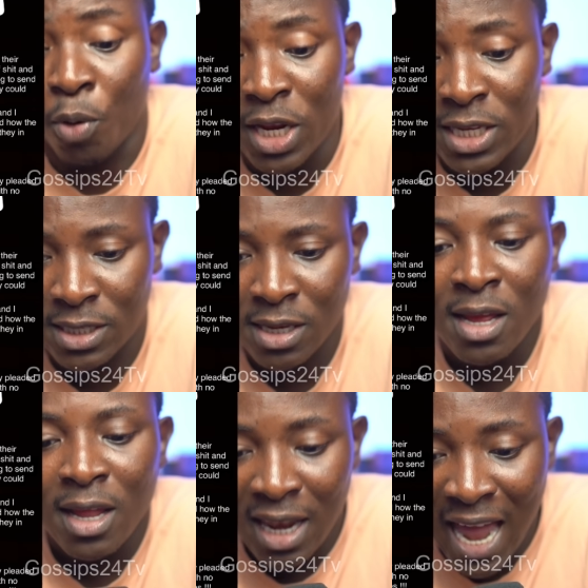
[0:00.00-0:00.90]
police
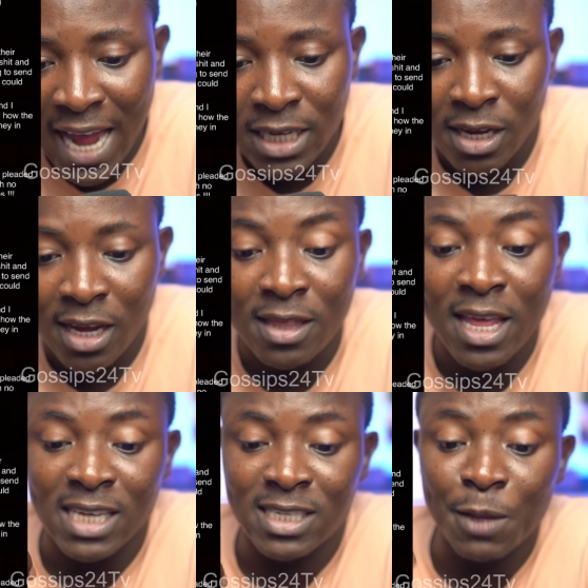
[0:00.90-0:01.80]
lied in
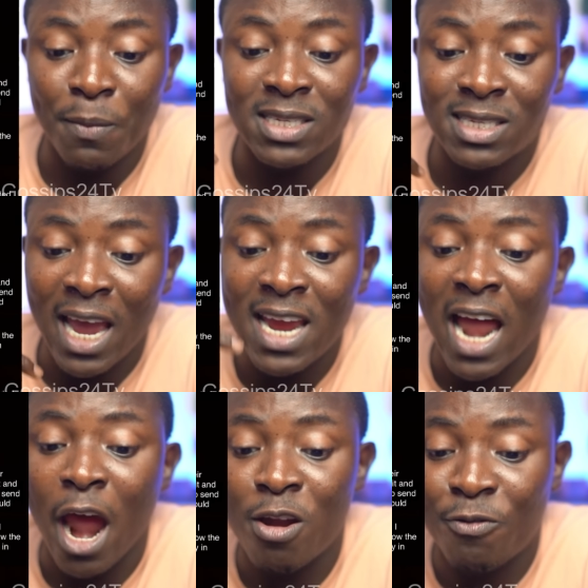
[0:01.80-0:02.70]
their statement saying
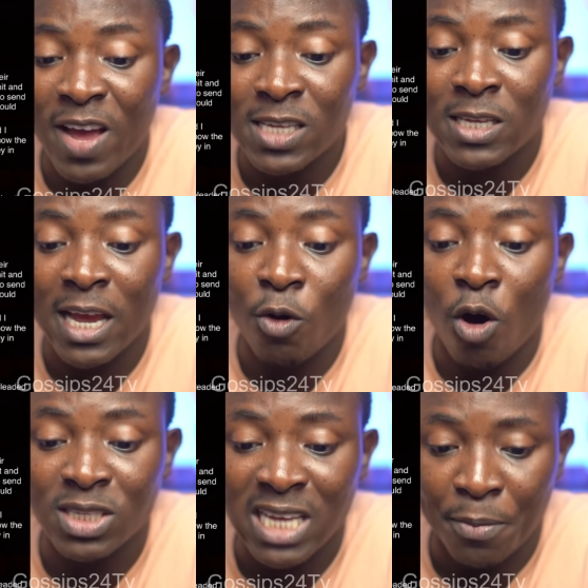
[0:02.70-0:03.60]
I reversed and
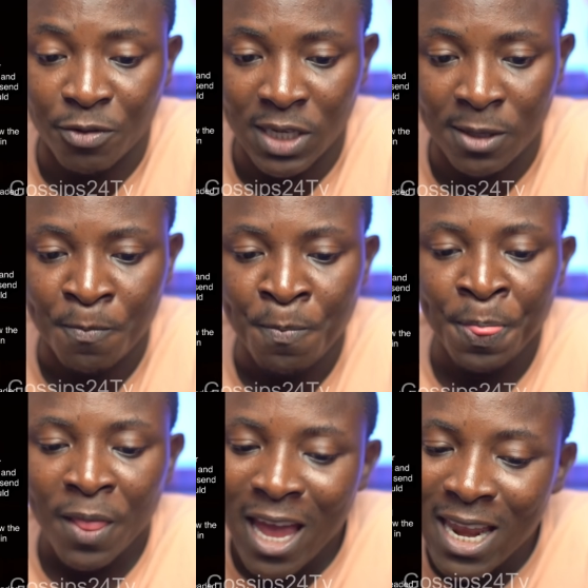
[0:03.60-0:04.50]
all type of shit
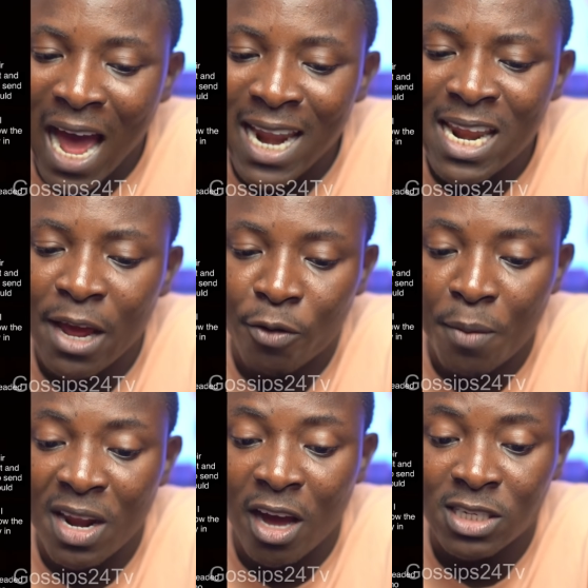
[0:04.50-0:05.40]
and added a
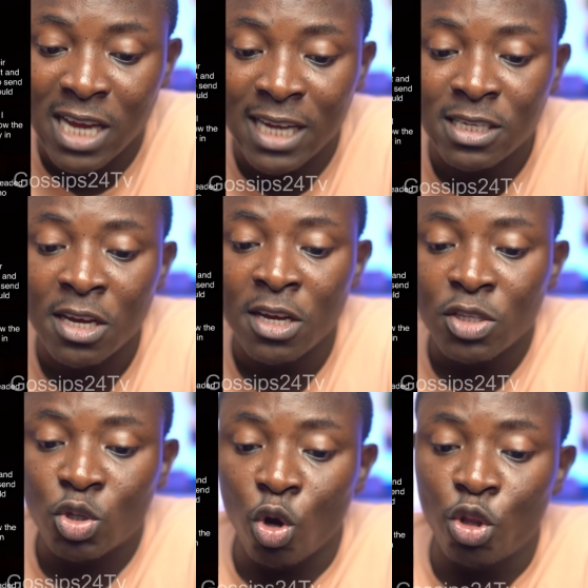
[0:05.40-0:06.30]
criminal charge
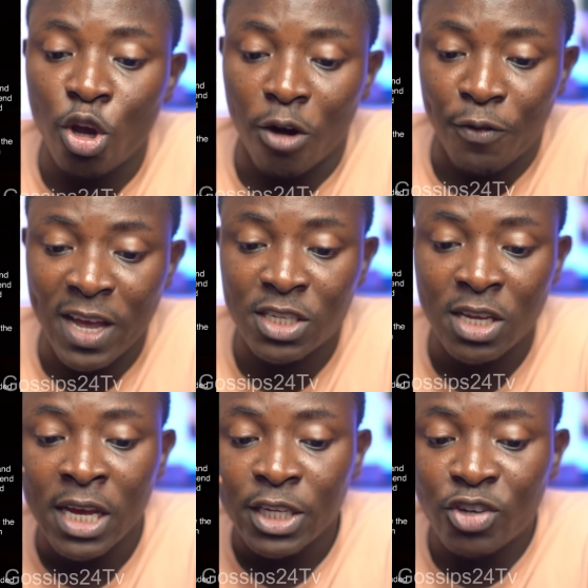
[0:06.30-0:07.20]
to the offense,
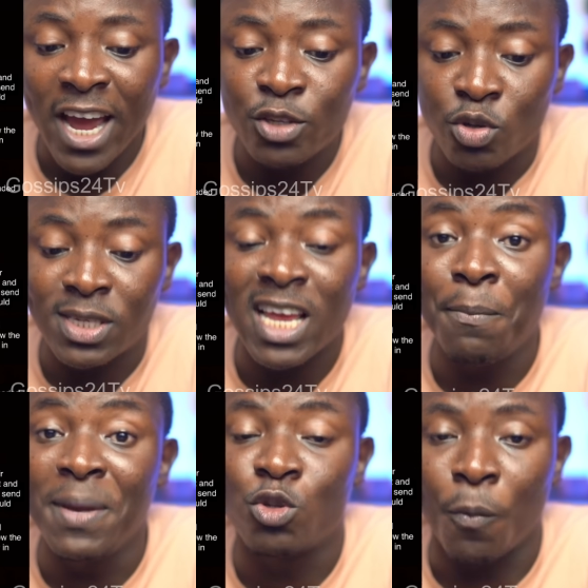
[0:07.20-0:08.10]
trying to
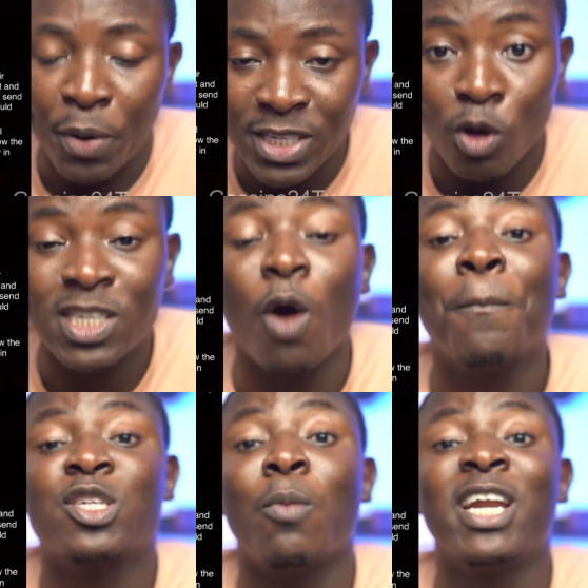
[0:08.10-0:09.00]
send me to prison. Or say,
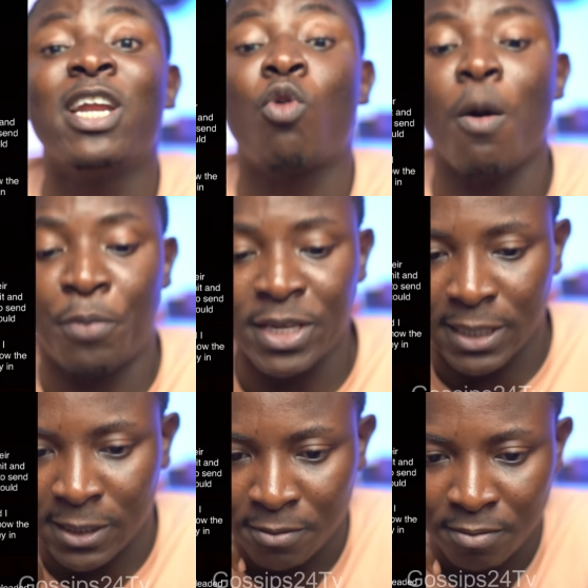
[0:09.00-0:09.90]
somebody they call
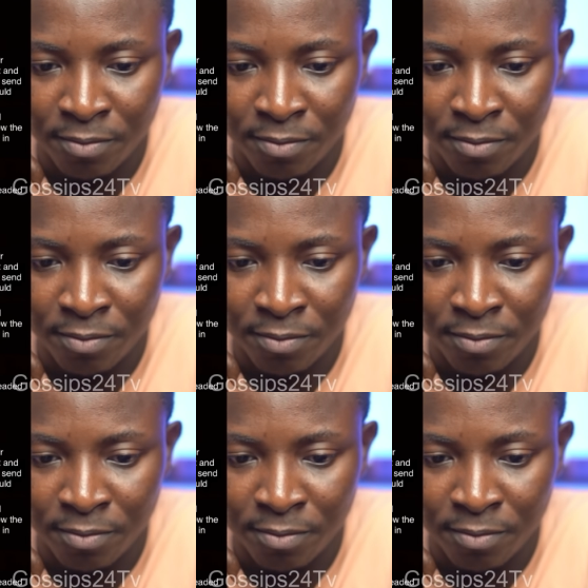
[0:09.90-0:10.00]
prison.